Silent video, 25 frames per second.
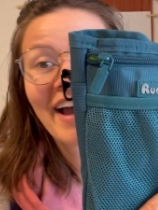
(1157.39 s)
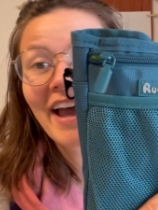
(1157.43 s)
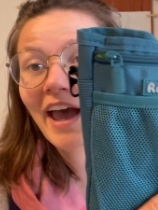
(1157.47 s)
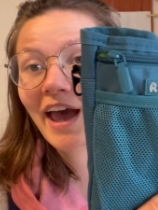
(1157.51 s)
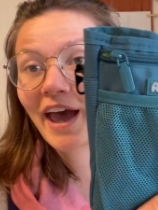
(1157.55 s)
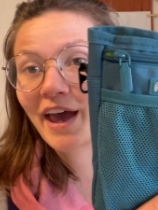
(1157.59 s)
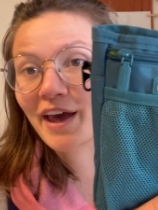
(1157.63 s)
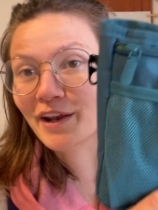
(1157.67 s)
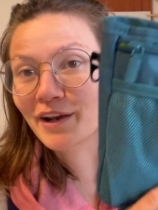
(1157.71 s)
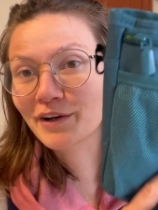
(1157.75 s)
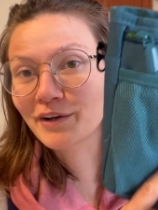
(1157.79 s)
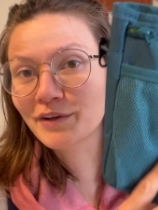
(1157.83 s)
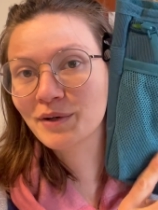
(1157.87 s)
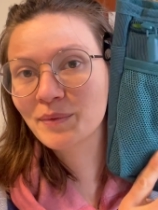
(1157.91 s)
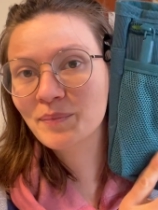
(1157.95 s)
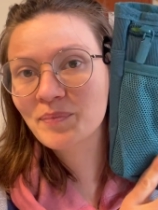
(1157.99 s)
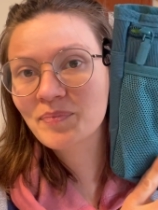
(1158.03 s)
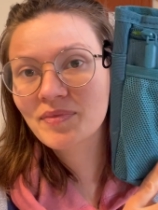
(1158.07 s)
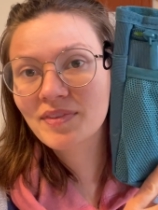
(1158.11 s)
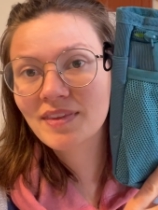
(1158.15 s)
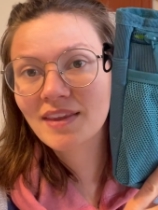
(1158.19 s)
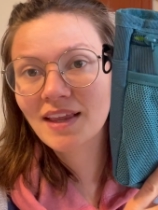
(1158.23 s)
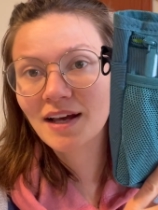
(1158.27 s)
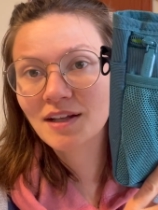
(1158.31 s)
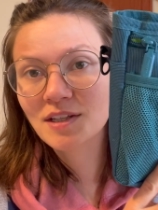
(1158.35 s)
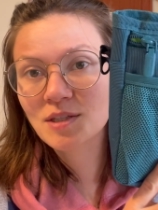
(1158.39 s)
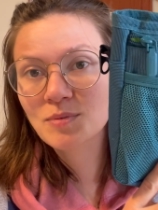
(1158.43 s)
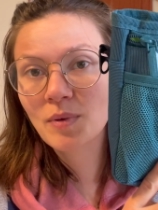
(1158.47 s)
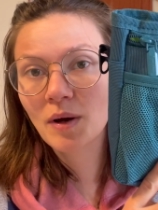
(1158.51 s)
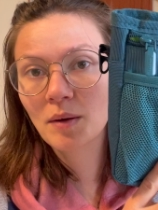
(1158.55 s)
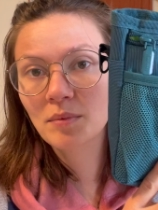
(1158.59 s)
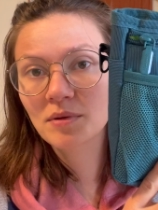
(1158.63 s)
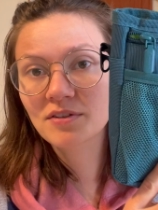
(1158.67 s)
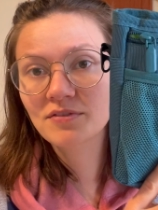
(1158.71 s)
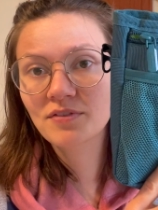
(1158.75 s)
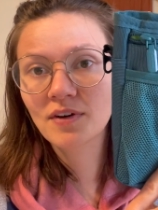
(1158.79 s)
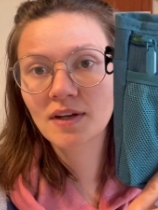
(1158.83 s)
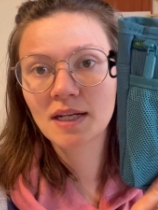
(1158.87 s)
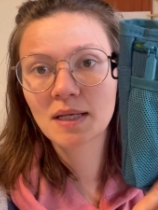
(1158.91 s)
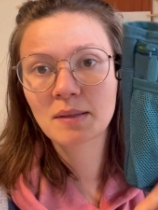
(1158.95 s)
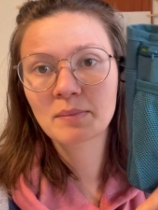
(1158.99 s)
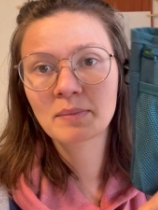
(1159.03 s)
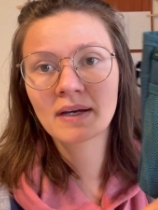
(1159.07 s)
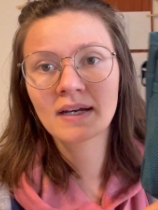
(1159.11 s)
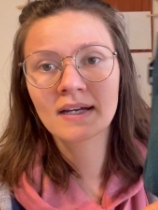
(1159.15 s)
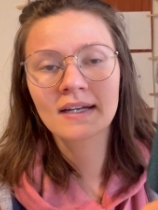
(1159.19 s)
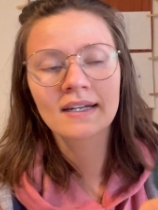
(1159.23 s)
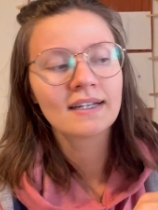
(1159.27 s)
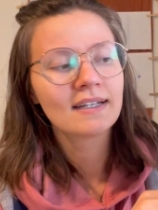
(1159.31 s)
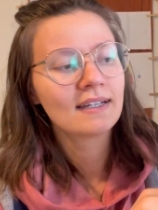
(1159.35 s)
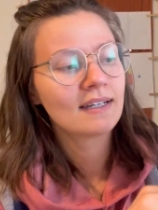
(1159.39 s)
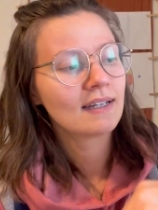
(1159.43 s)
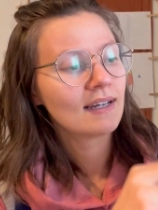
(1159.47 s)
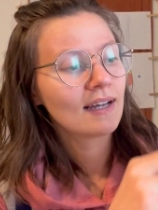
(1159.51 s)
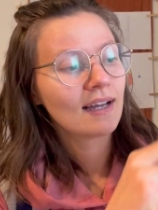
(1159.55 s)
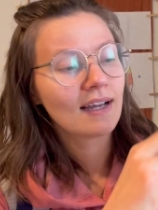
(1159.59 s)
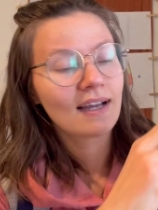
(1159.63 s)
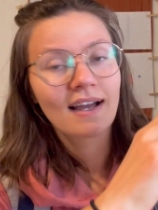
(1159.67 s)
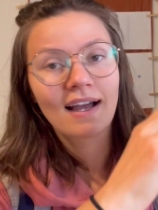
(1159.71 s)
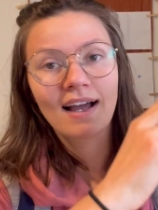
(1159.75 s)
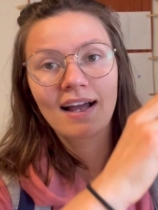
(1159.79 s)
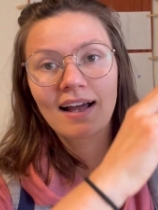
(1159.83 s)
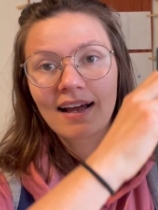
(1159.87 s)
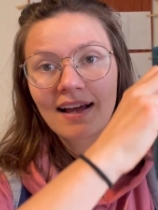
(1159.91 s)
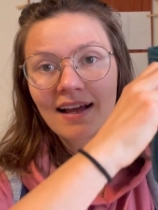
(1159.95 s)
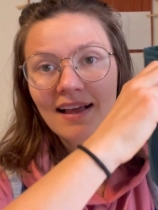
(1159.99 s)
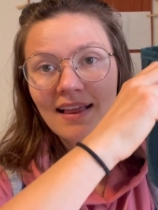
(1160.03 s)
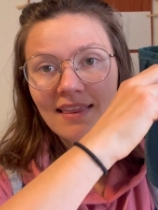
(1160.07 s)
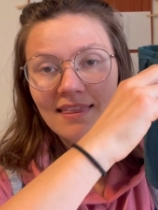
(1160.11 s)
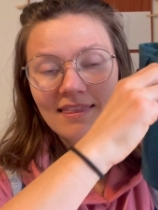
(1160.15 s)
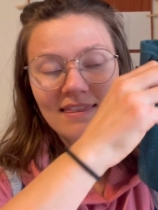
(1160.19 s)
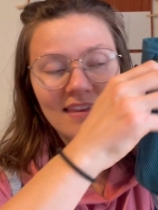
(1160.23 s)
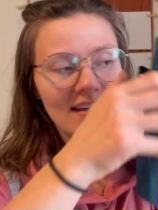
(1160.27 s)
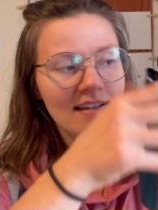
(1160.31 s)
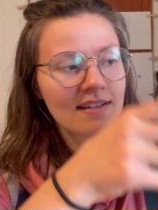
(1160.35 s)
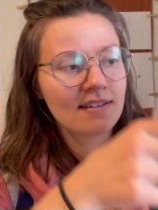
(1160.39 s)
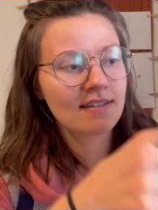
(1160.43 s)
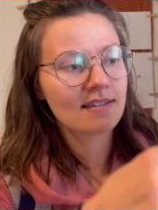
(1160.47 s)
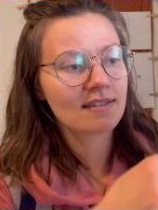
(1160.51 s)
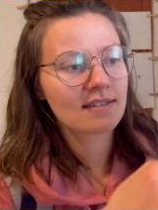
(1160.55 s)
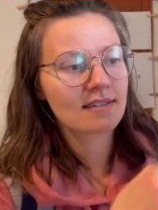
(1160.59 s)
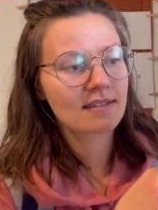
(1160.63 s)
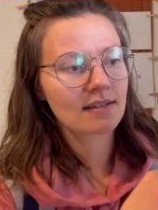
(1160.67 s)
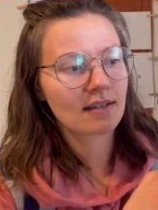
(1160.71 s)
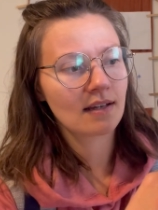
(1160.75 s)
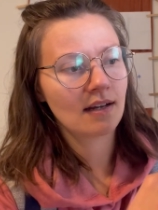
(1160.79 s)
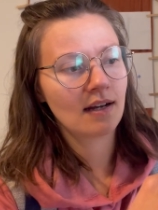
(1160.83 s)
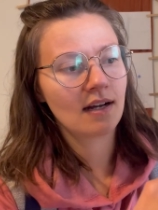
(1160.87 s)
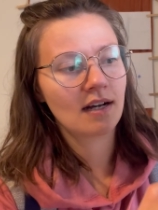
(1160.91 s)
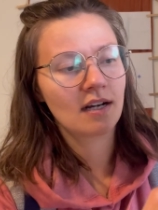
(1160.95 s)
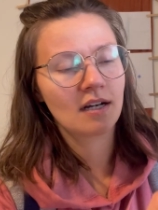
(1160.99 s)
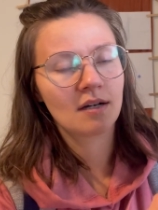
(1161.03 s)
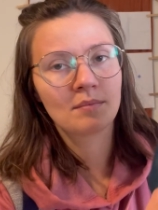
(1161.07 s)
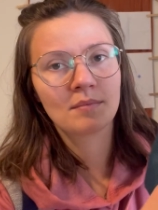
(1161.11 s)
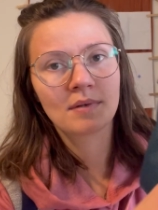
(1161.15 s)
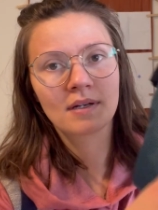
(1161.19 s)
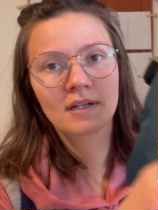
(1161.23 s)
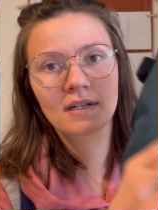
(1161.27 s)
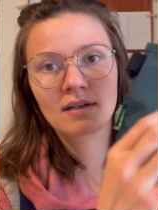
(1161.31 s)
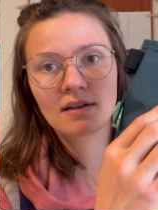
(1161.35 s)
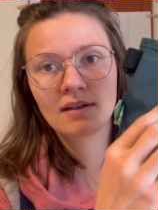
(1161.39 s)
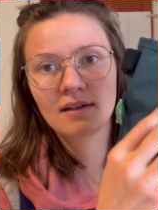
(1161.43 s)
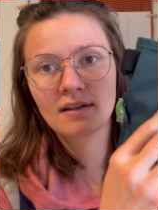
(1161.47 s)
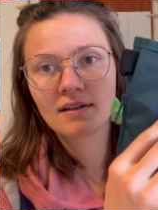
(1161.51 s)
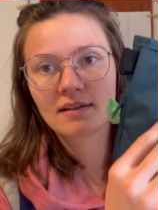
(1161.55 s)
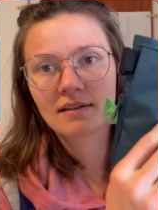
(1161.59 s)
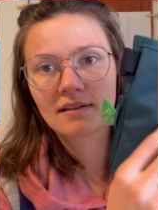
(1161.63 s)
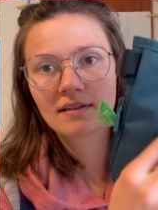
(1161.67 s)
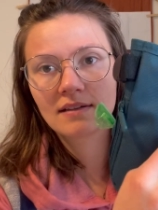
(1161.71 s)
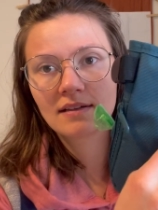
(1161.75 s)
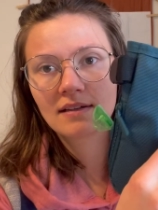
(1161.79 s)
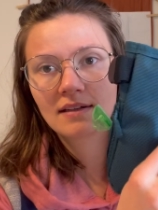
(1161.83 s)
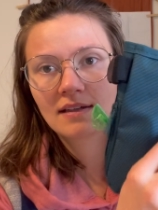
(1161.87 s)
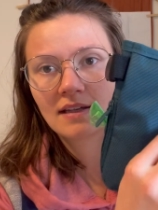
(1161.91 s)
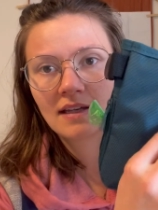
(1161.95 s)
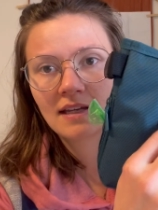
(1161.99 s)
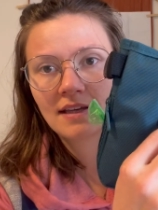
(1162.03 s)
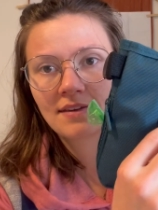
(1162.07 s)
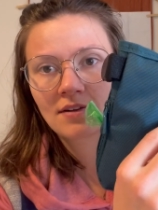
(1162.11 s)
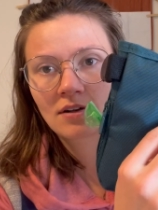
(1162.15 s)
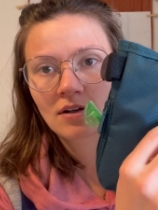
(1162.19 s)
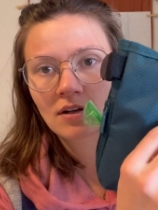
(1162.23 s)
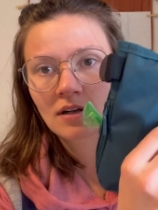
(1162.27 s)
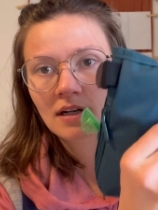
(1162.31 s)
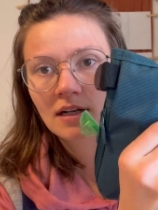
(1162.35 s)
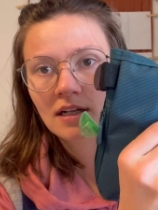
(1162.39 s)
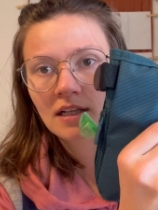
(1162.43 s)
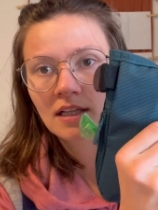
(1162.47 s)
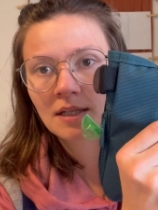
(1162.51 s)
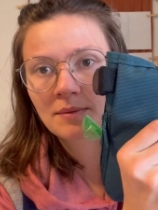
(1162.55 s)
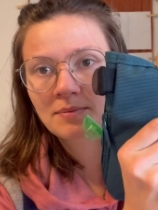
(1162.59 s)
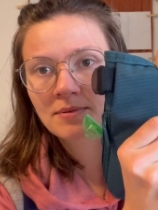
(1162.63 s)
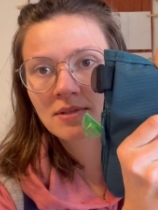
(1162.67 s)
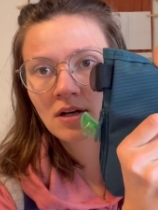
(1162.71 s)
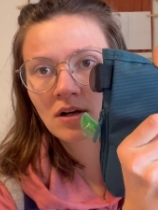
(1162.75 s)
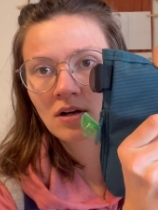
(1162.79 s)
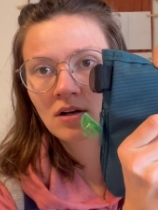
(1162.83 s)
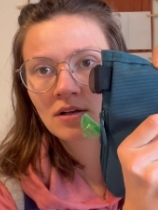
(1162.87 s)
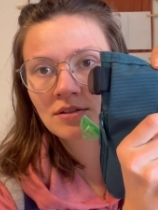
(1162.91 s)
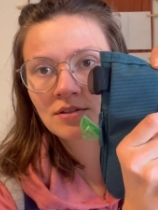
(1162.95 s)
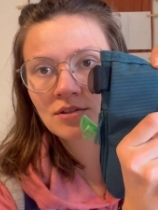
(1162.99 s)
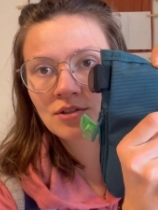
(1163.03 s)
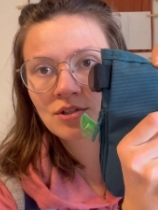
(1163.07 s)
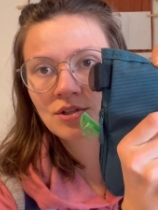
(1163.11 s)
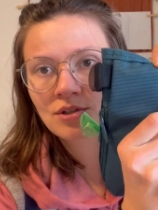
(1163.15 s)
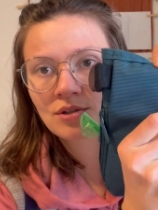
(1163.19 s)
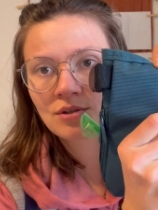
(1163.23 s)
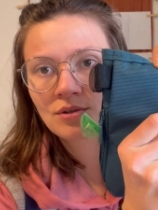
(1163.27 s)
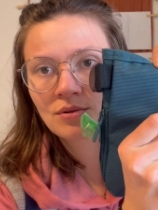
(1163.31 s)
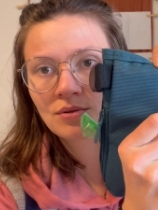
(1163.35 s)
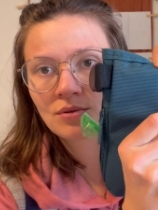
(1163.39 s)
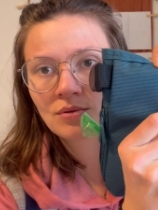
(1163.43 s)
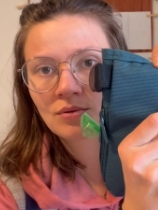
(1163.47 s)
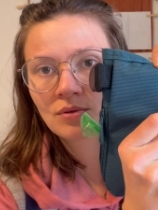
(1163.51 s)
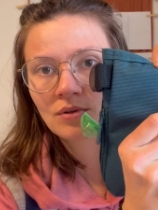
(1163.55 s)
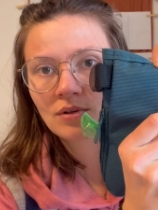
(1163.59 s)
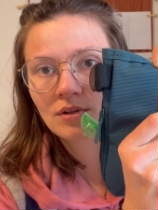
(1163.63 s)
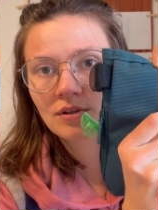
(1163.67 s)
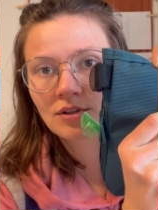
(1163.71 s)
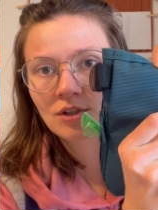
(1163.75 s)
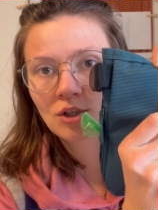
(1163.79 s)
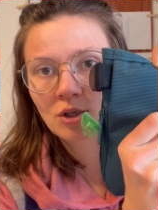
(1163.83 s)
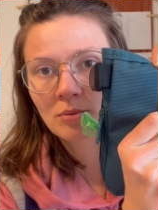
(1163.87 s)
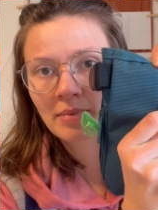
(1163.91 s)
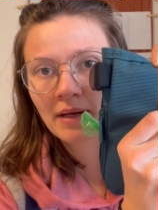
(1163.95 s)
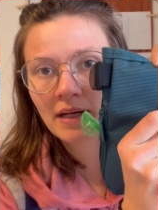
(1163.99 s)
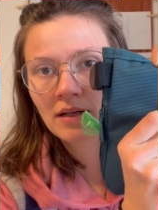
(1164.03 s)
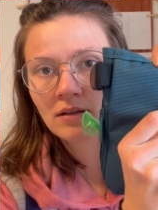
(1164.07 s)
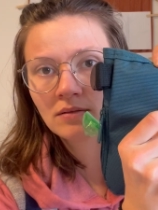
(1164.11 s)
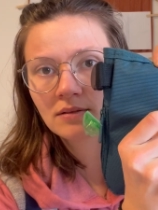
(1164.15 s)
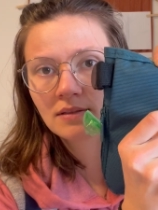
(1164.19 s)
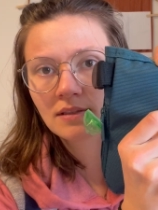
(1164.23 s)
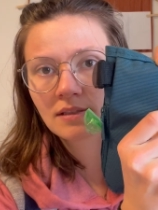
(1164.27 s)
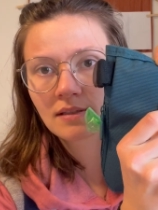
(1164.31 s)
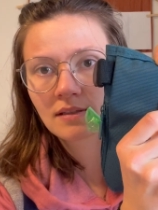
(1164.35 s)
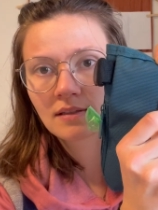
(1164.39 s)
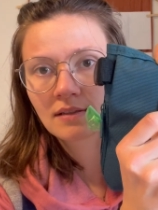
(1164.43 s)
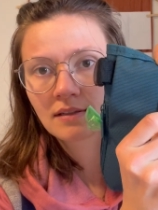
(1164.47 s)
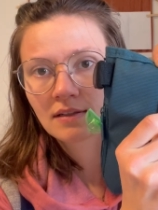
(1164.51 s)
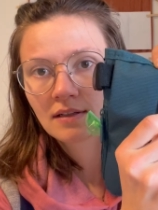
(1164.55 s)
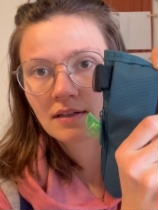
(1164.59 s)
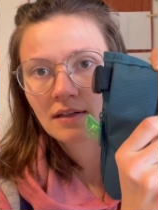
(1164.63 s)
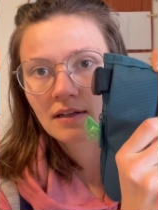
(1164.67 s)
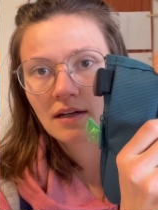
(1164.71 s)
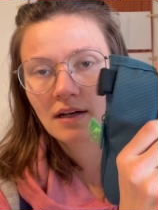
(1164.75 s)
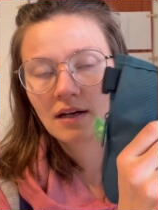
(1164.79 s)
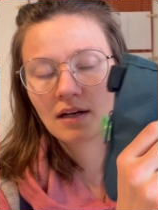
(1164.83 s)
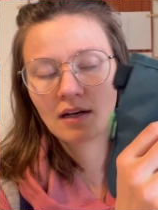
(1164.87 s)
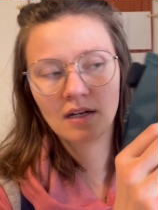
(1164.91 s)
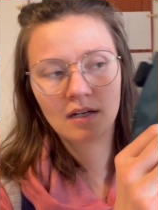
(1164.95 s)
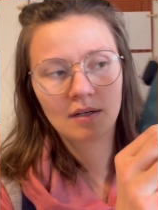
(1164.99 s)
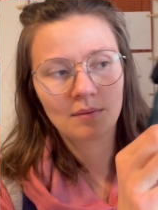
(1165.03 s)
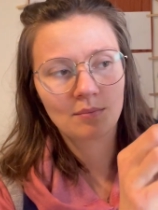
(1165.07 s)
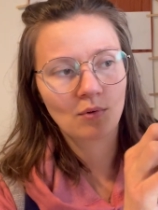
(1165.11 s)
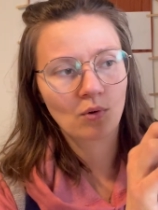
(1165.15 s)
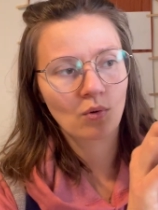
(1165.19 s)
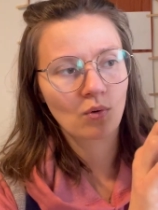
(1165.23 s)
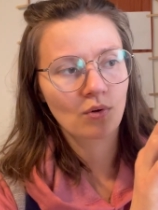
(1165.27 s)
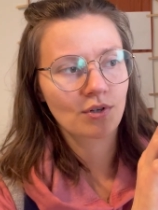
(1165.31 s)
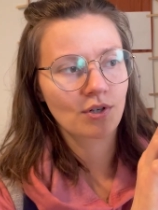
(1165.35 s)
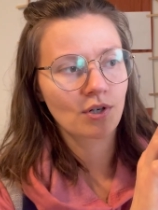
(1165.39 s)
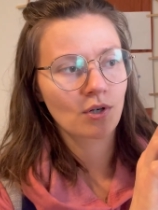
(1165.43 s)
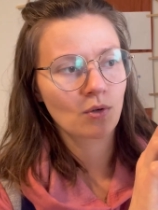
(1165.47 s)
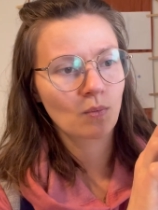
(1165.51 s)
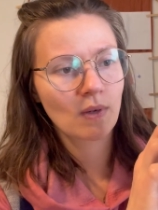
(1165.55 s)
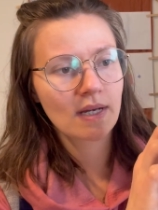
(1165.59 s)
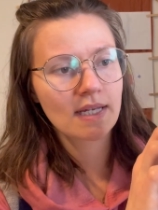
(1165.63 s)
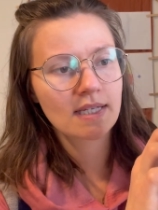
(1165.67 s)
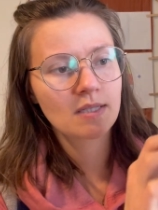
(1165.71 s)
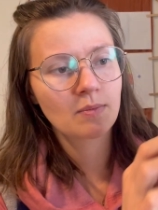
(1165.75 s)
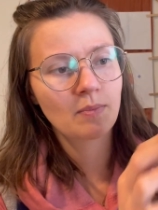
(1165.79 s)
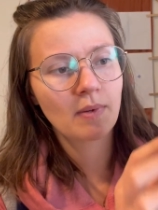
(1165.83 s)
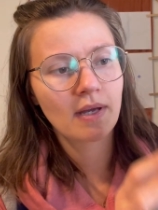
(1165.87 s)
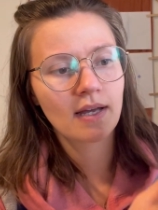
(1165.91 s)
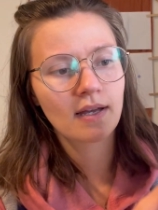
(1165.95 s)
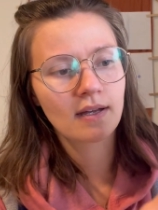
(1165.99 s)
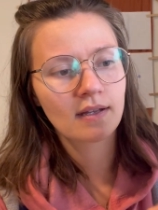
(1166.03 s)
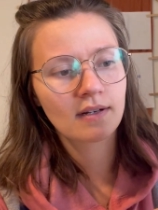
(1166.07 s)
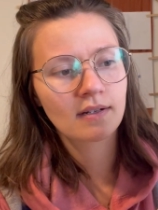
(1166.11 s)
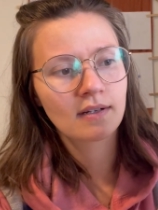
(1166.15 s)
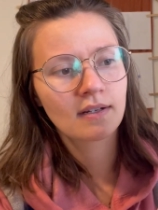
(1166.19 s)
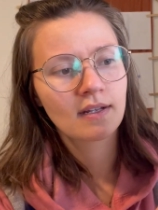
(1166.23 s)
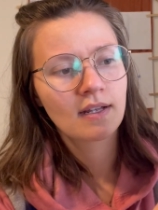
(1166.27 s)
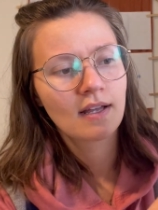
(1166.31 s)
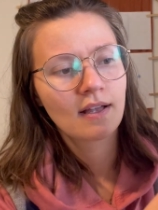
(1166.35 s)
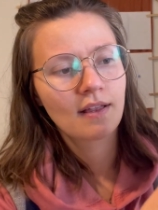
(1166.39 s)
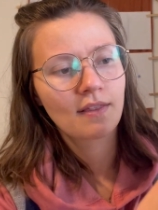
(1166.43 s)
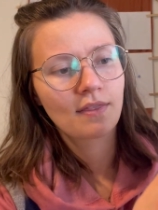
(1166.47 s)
I don't know. That's probably funny, but this either clips onto your belt or your waistband.